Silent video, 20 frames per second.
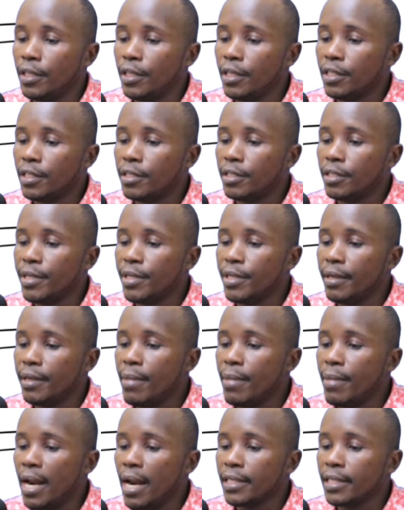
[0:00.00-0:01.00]
this means the
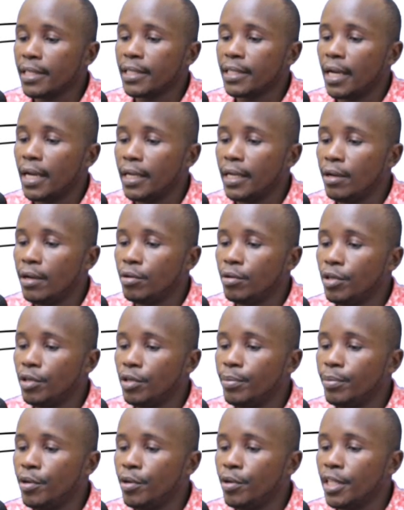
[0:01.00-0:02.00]
balance carried down will
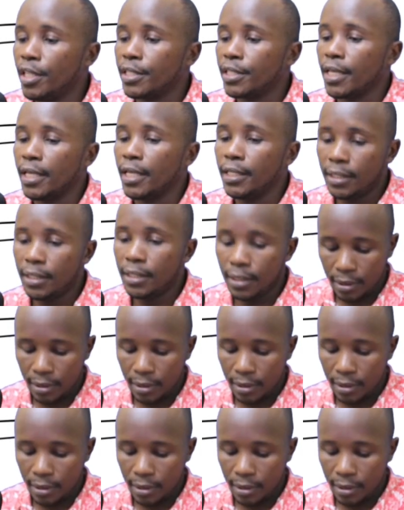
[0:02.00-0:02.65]
be on this side,